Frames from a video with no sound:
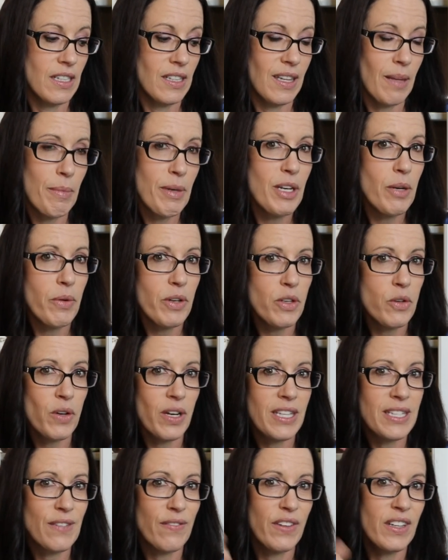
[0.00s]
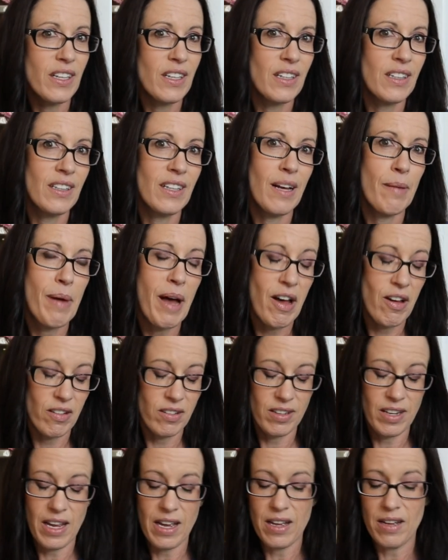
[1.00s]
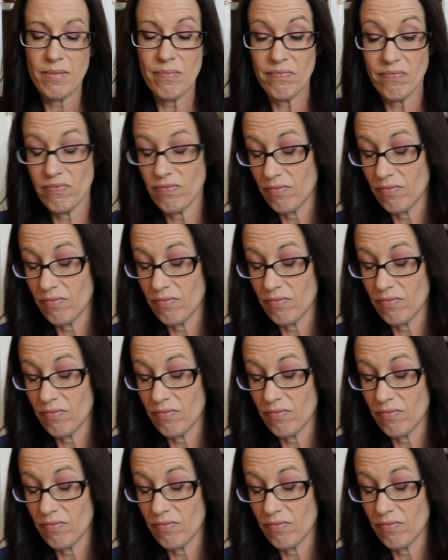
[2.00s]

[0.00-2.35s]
Let me know what you guys feel about um,